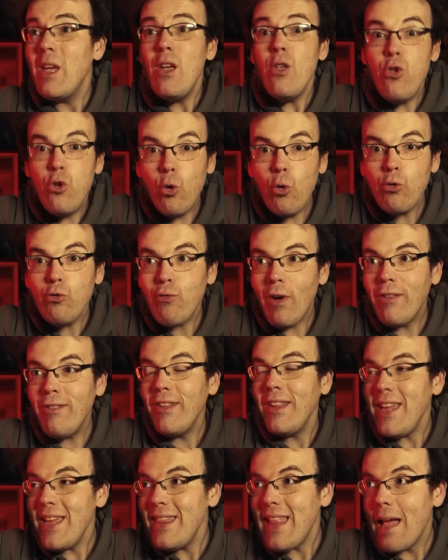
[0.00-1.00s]
George
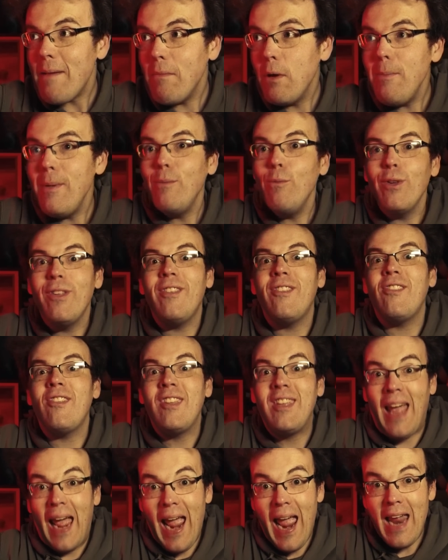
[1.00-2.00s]
Russell in that moment was
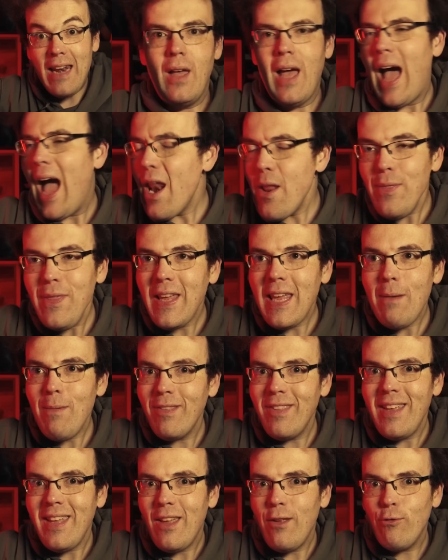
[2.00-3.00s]
scared. I don't think he was
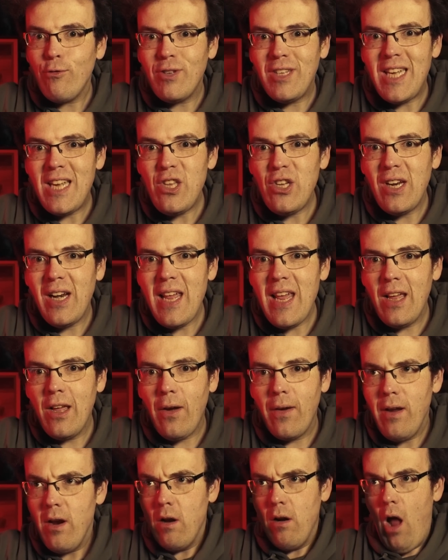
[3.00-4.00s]
thinking strategically and
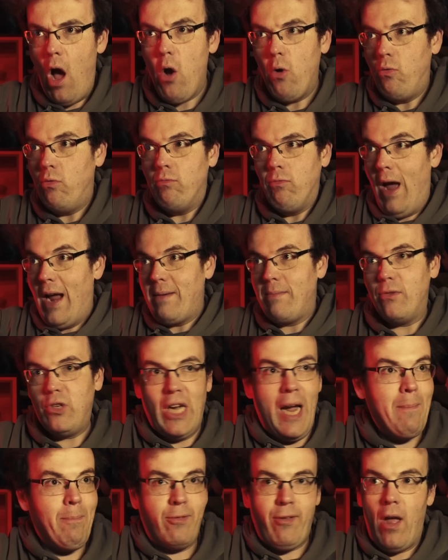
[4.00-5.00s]
going, oh, right,
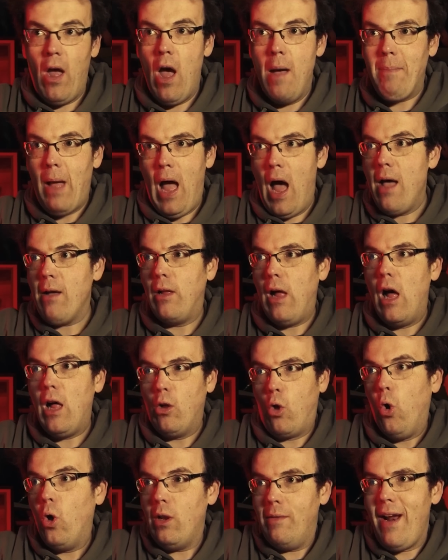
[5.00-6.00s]
chaps, I'll
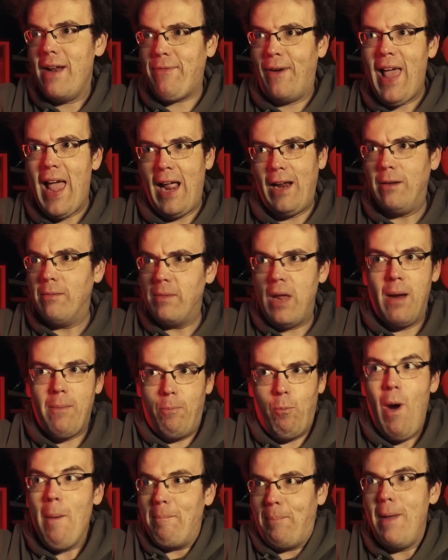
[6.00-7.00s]
call a red flag. Yeah,
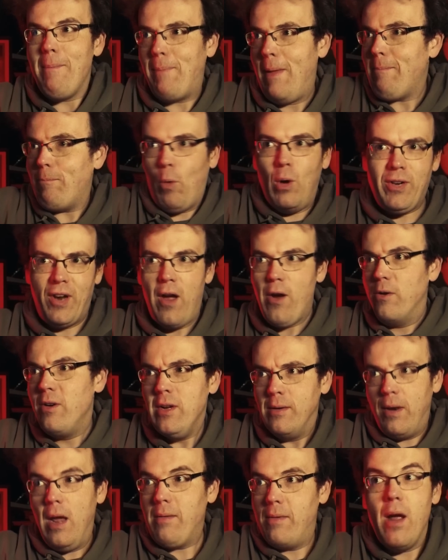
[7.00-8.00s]
well, pip, pip, what ho.
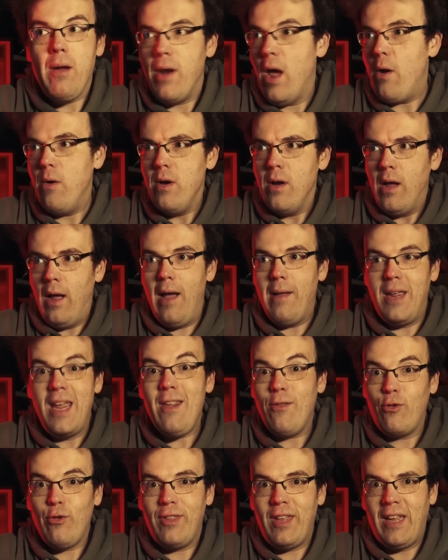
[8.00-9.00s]
No.
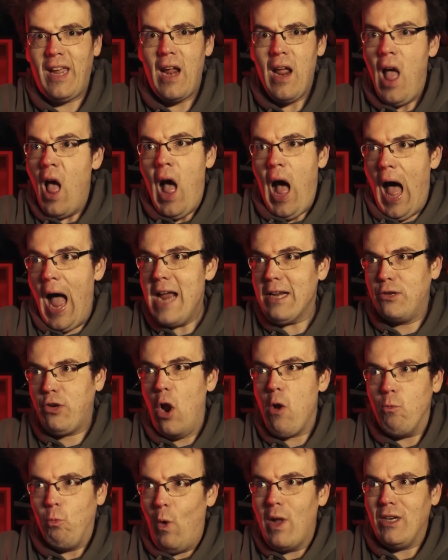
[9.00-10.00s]
He's just thinking, I
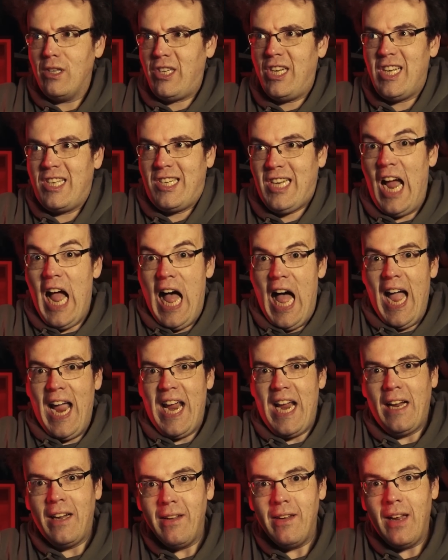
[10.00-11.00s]
don't want to die.